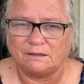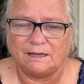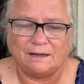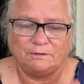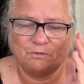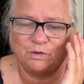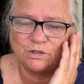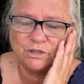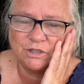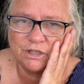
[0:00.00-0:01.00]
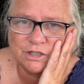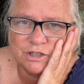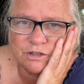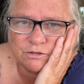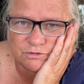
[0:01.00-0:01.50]
I was
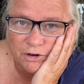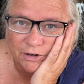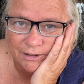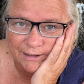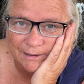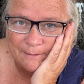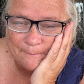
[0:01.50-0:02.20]
just struggling.